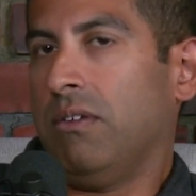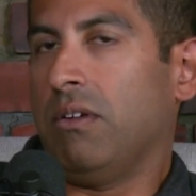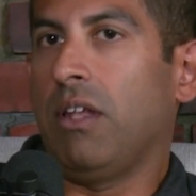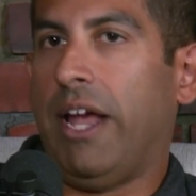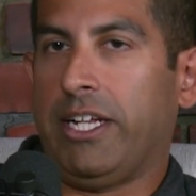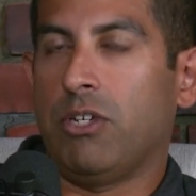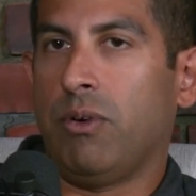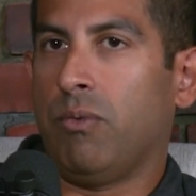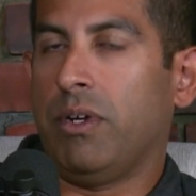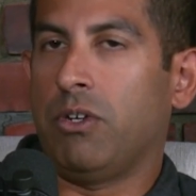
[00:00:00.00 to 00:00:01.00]
liked
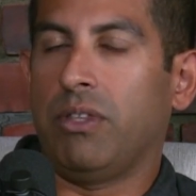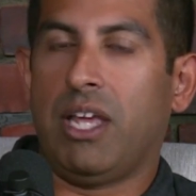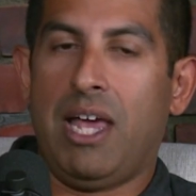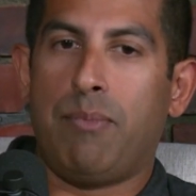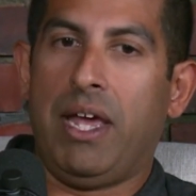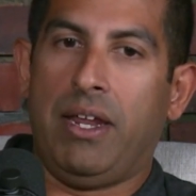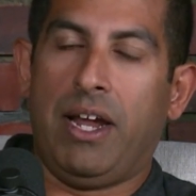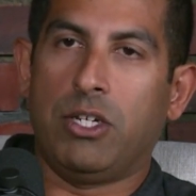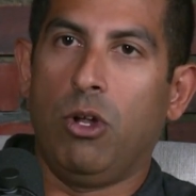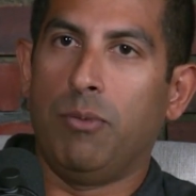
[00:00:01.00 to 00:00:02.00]
during during the campaign, and I
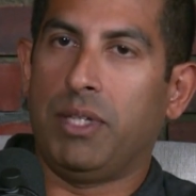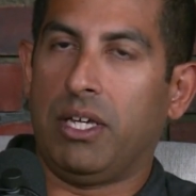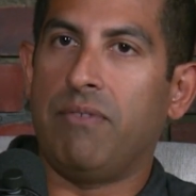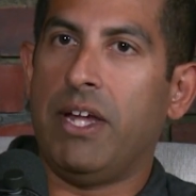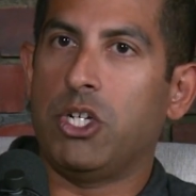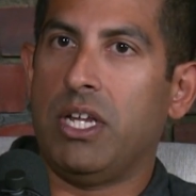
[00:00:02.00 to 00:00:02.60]
told him at the convention.